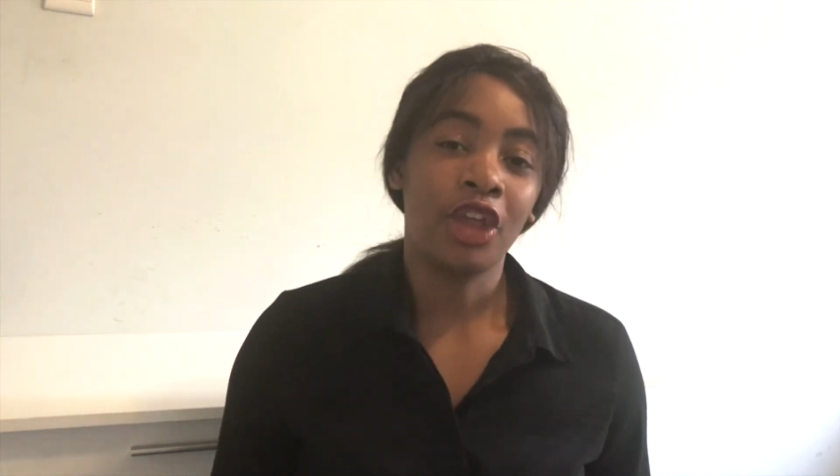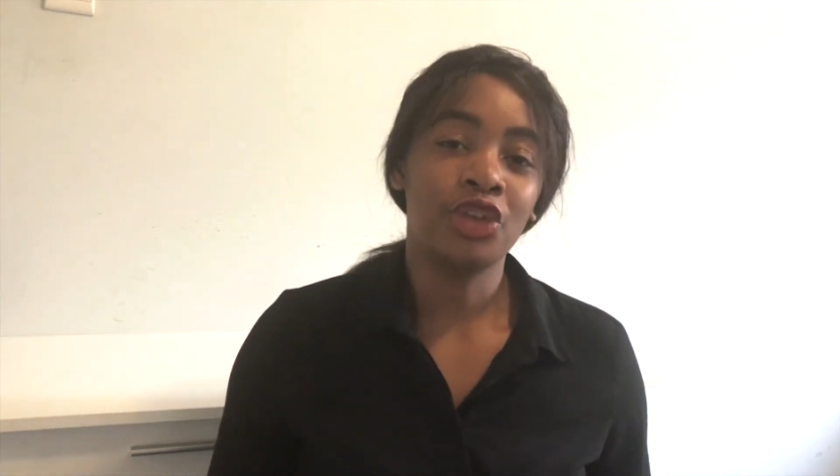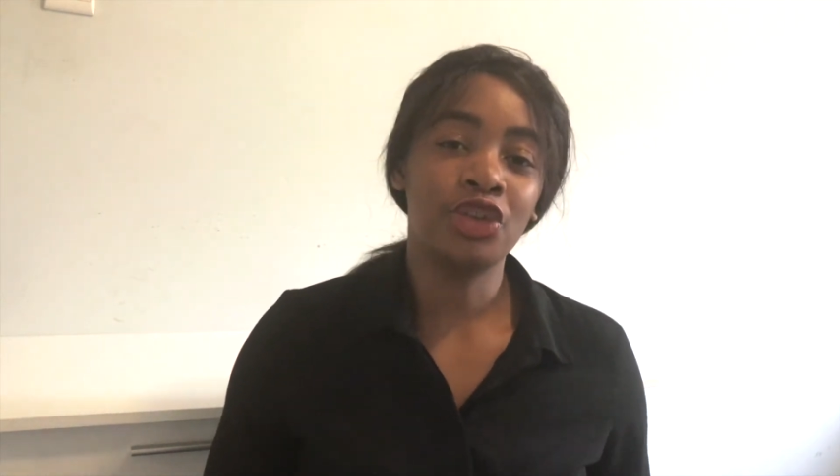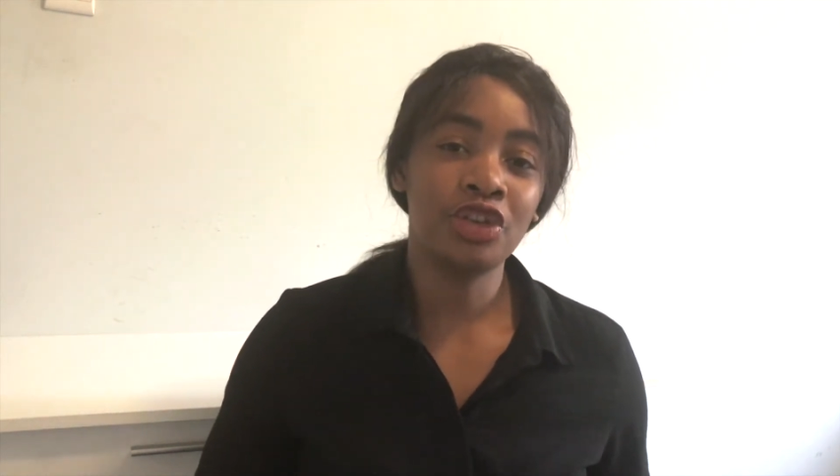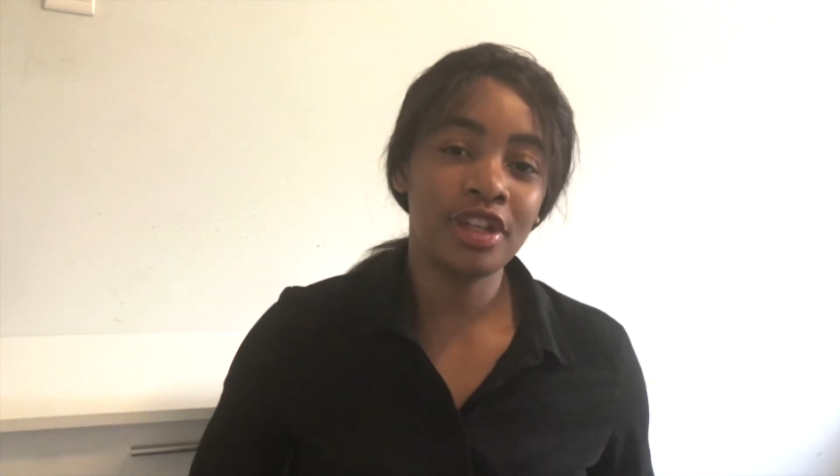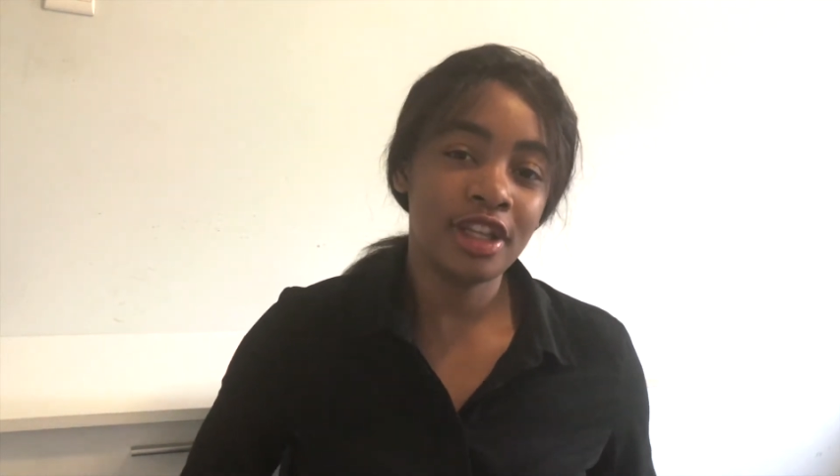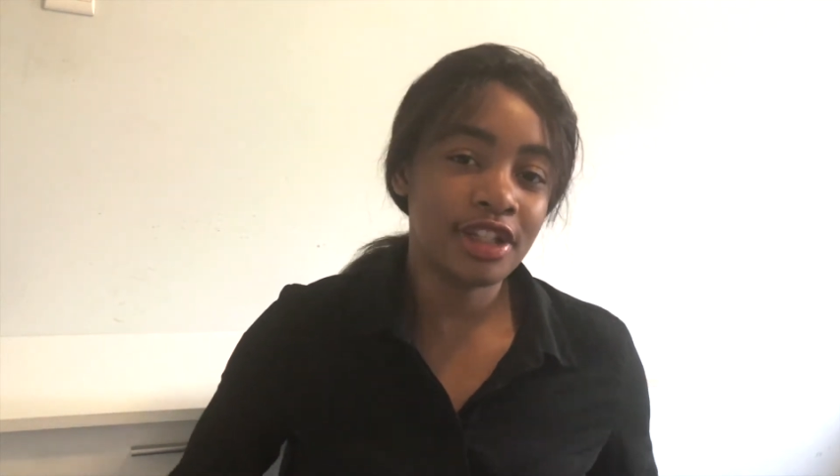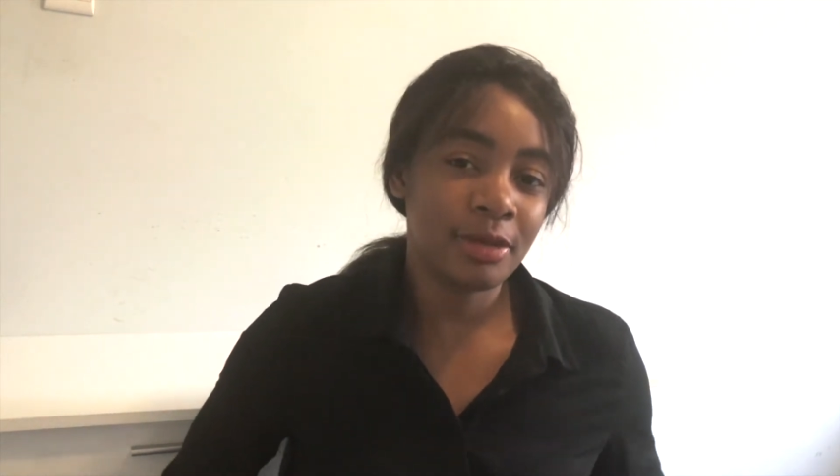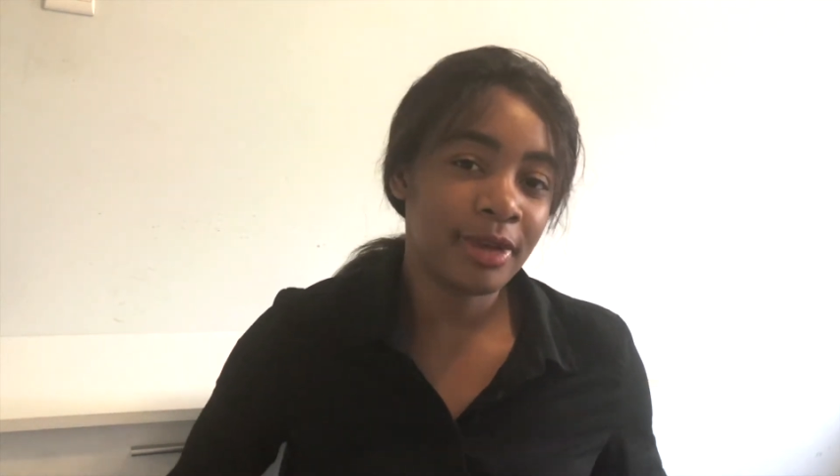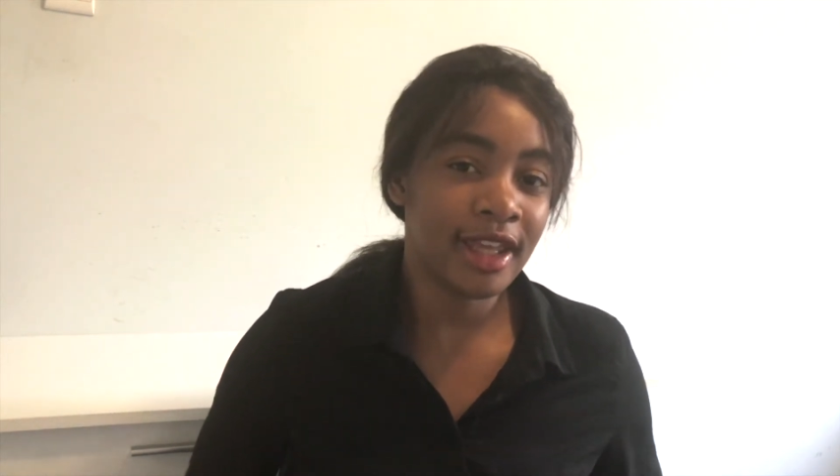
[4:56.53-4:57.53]
you need
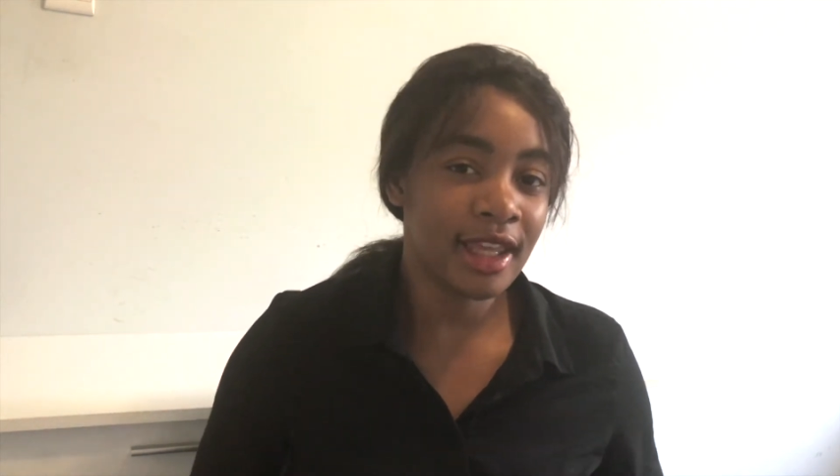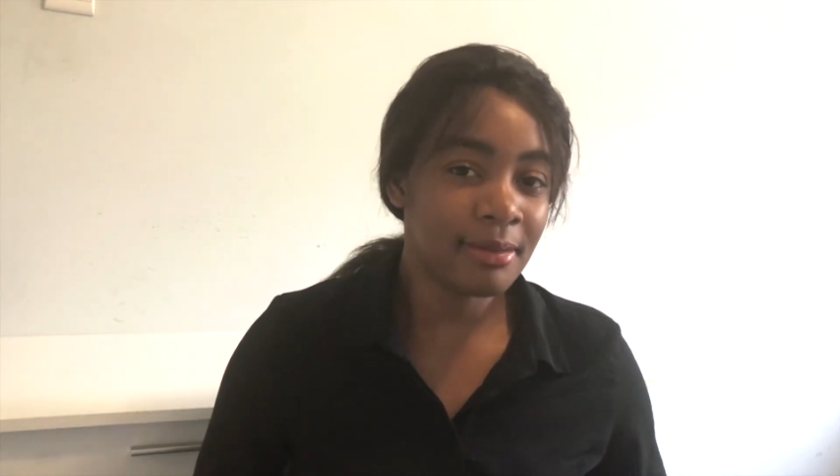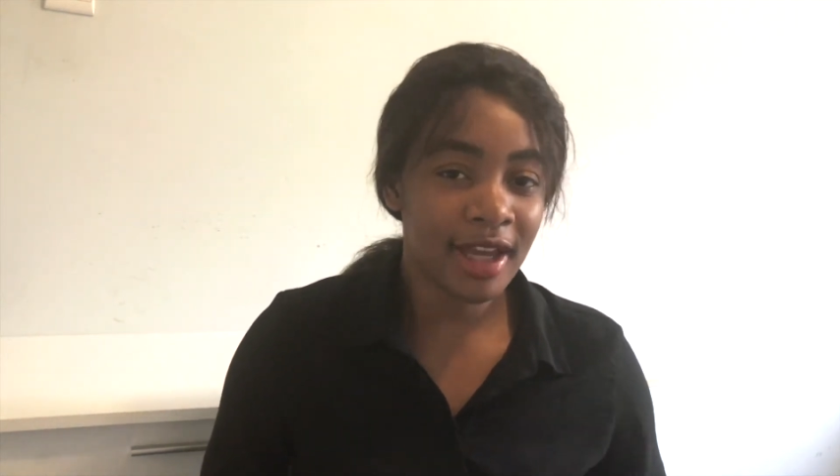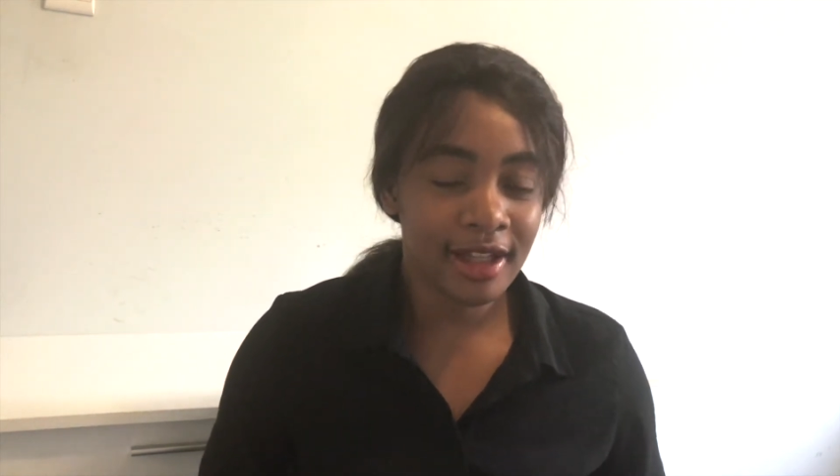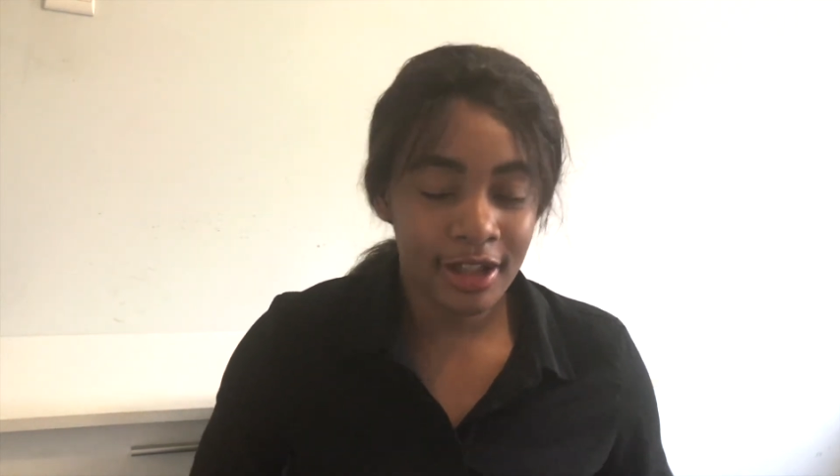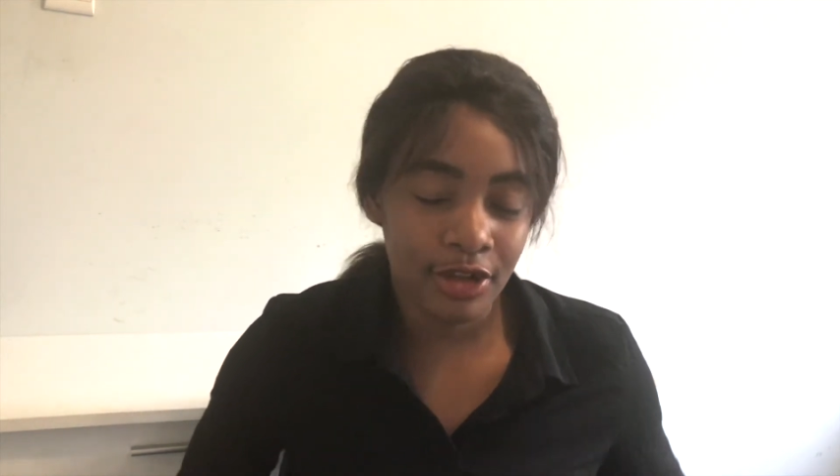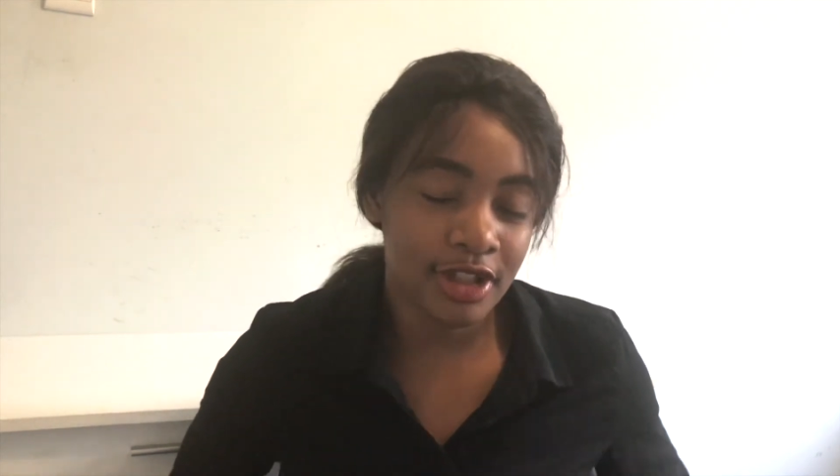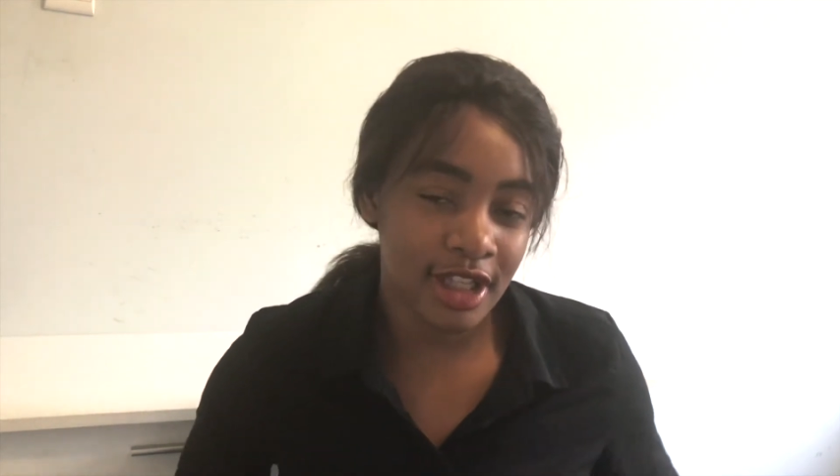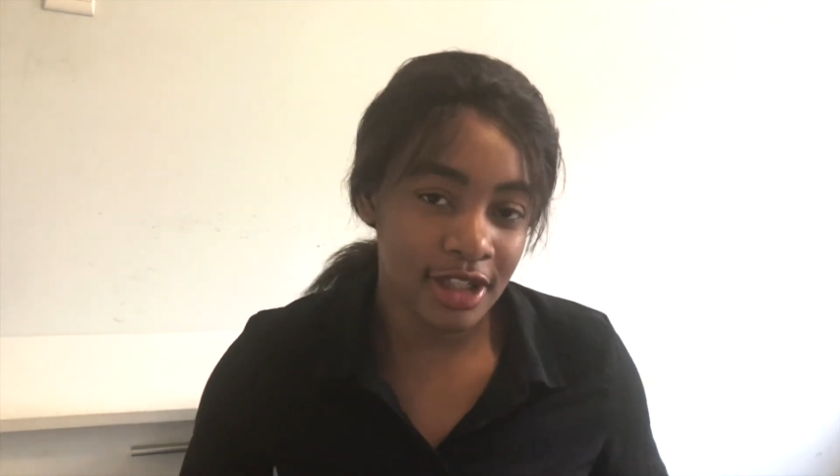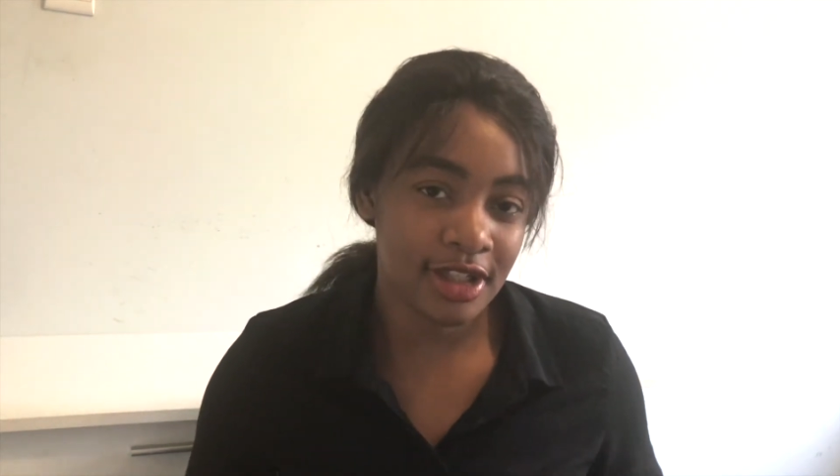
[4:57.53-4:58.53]
to be emailing your
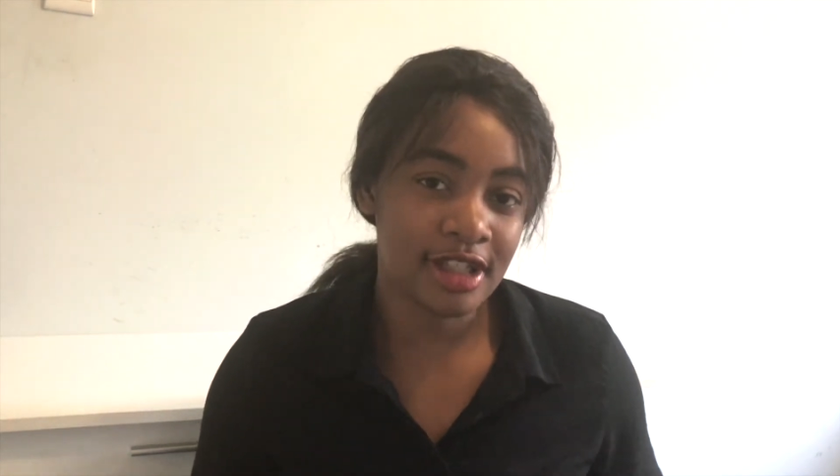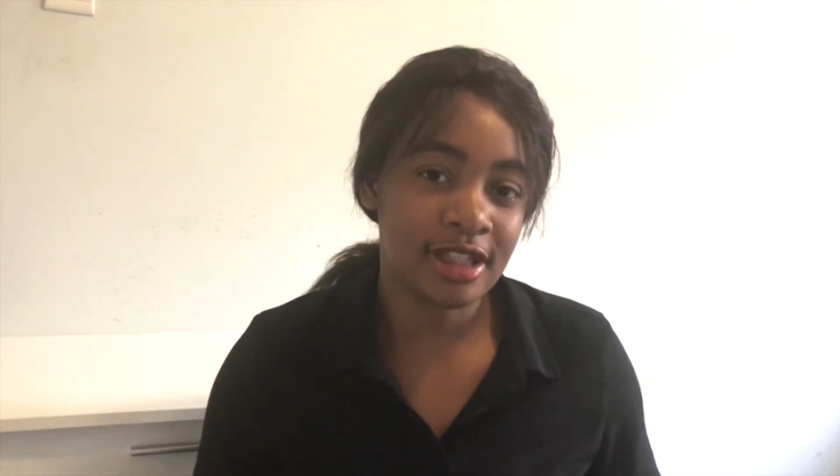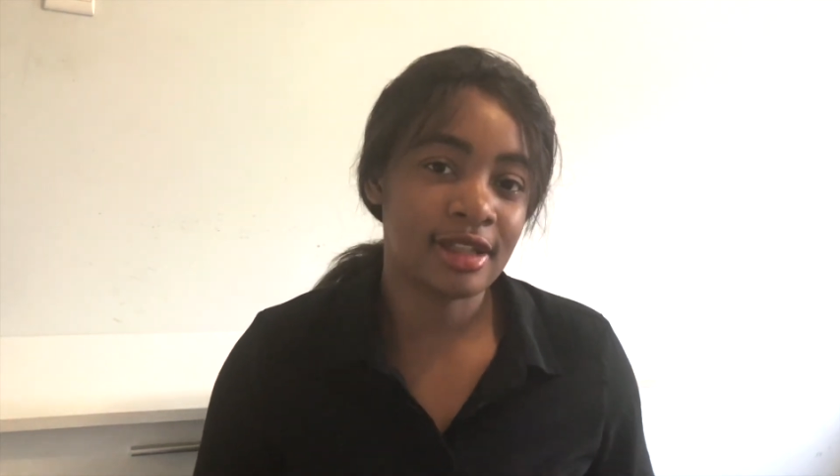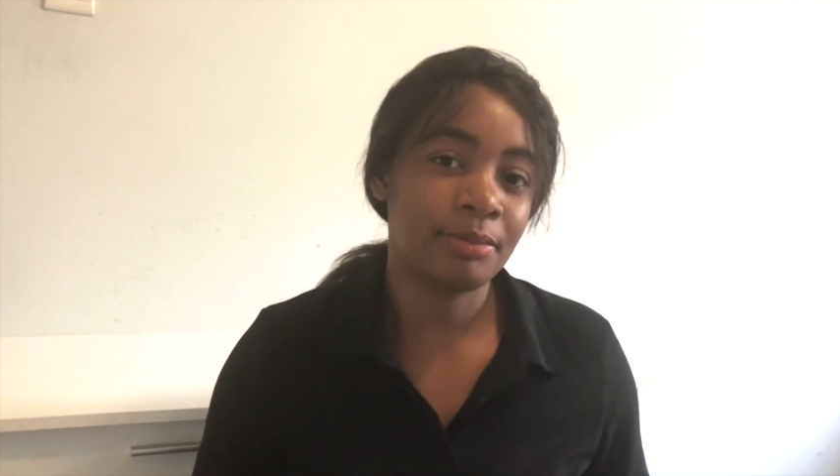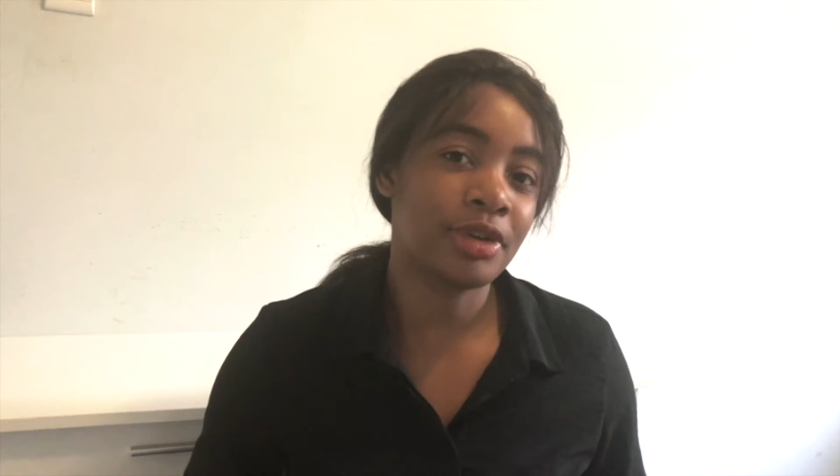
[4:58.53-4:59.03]
teachers